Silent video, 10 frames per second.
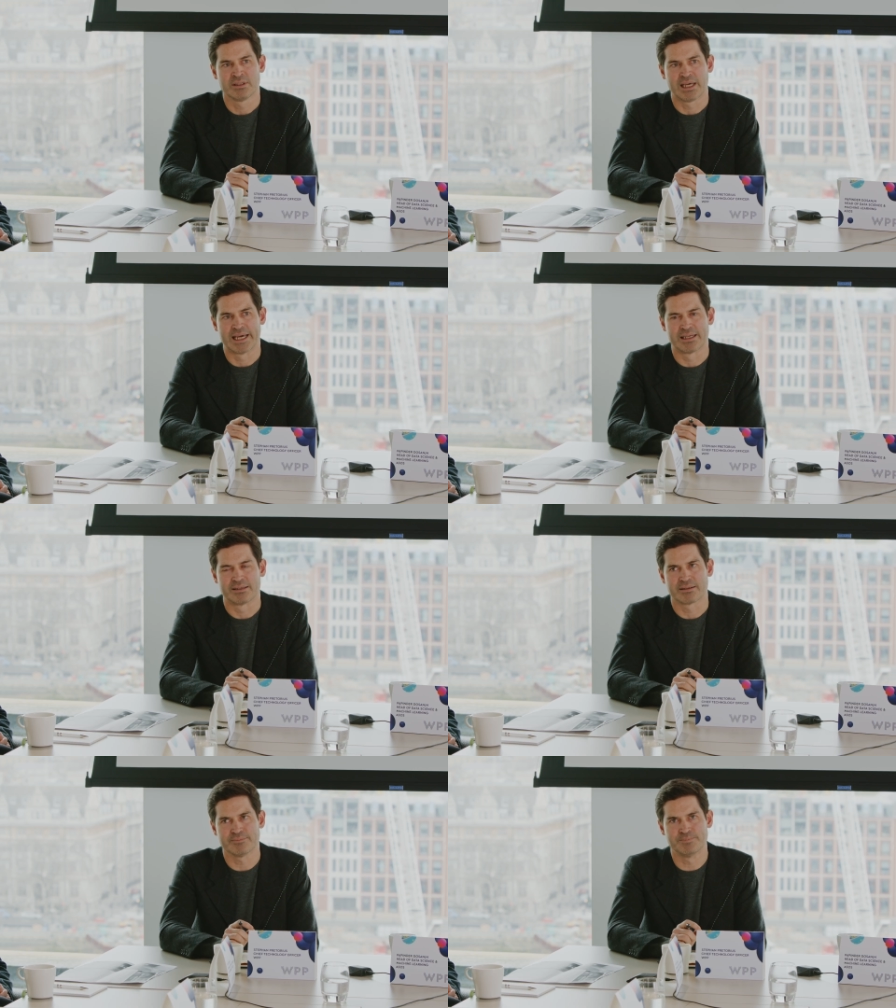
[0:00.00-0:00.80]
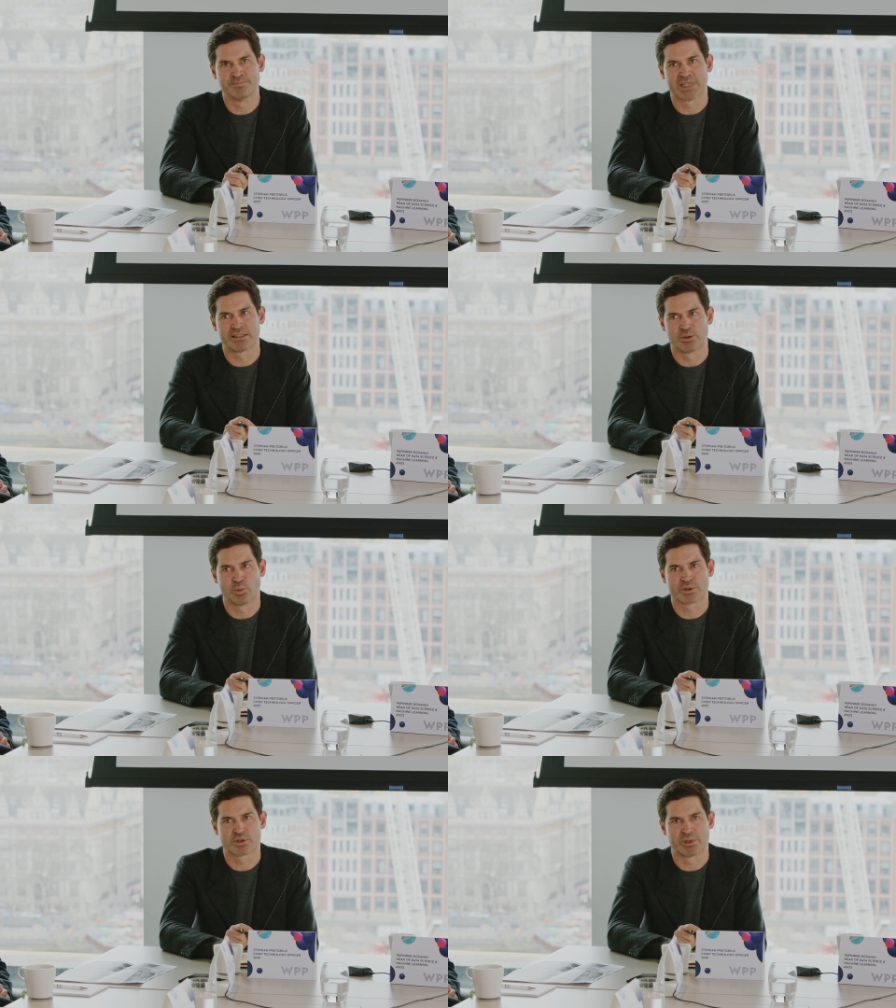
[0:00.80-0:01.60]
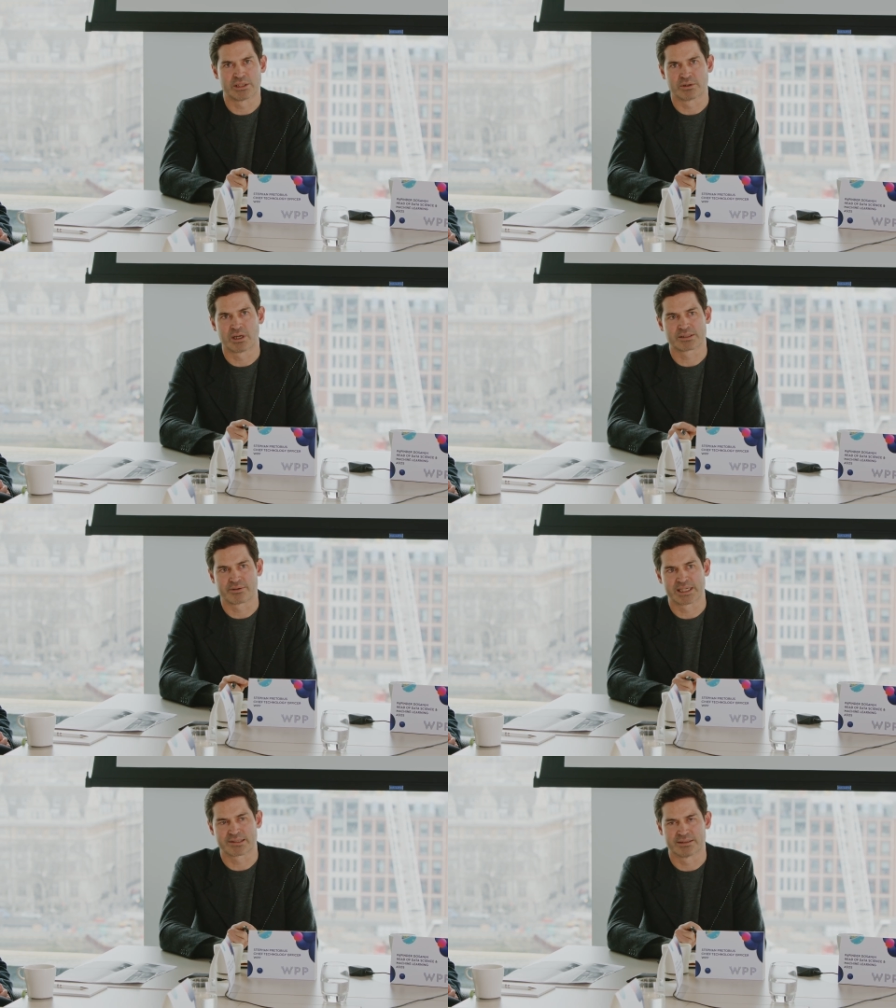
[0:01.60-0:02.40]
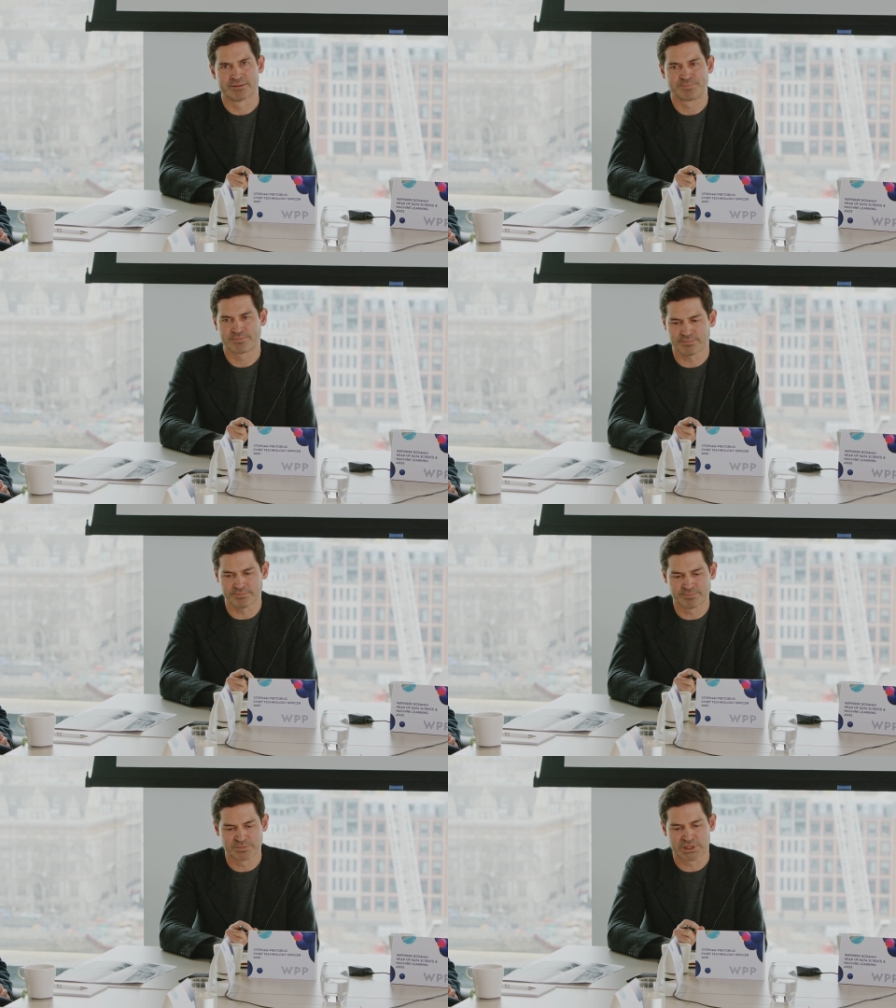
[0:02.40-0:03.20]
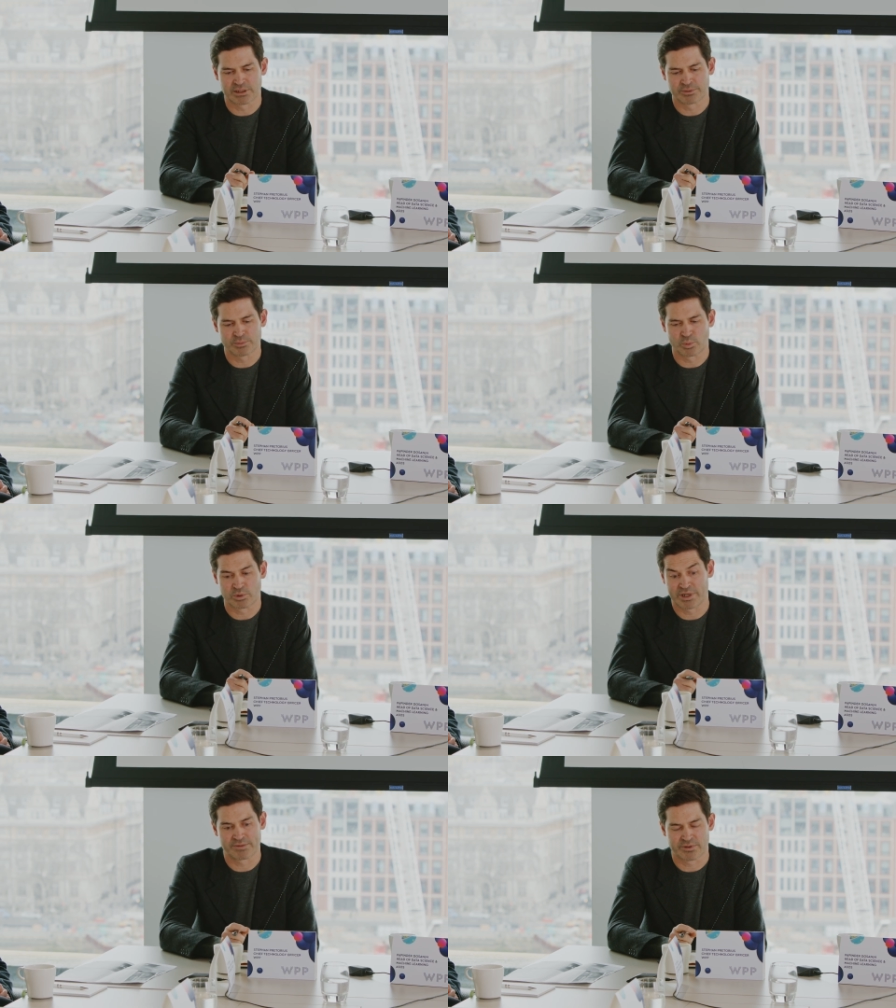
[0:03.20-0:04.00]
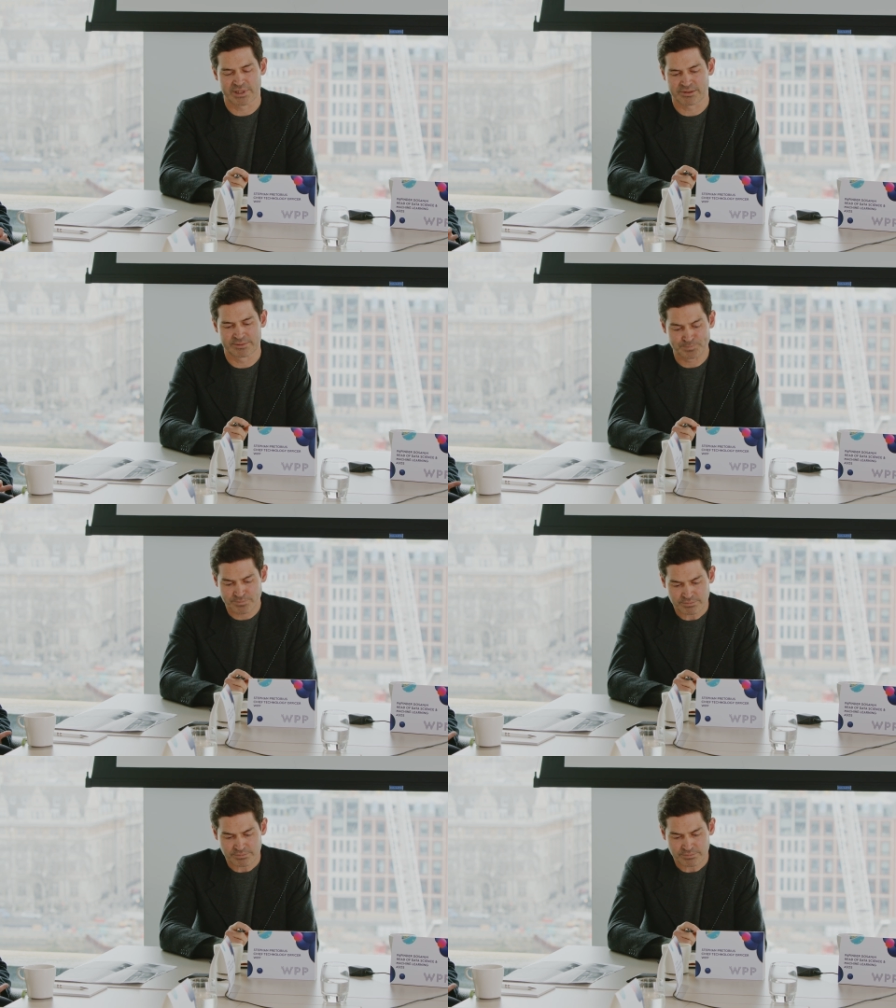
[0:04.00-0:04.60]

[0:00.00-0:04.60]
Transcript: Yeah. And in order to be a good art director, you know, or creative director,